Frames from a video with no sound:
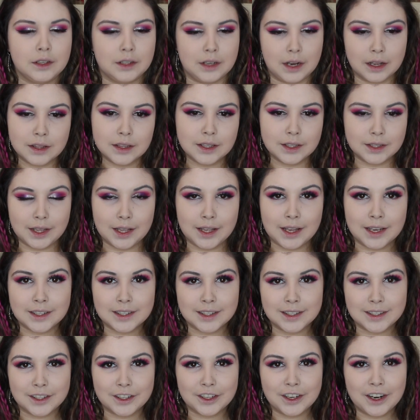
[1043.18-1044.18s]
Now that the
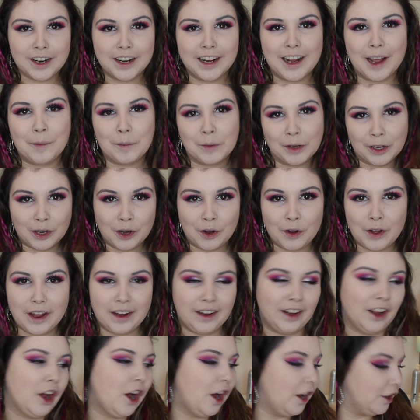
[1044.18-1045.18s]
lashes are on, I'm going to go
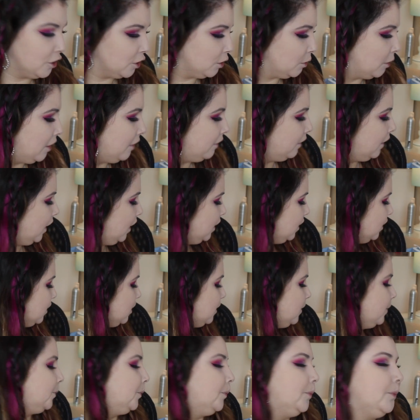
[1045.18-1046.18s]
ahead and contour my
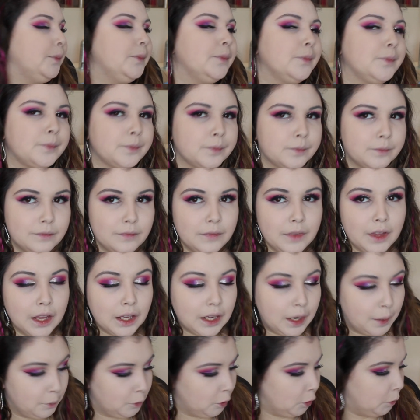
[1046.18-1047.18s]
face.
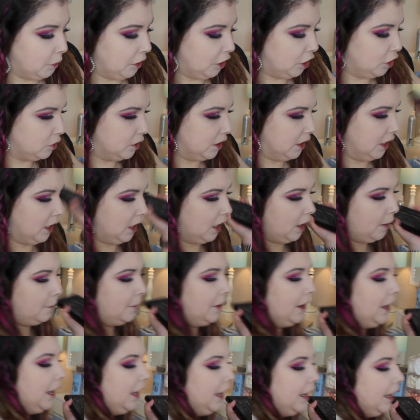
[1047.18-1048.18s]
I'm going to be using
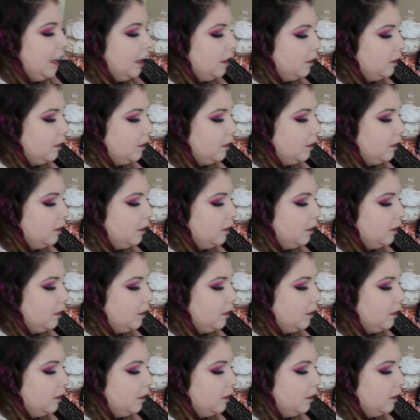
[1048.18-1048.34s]
my,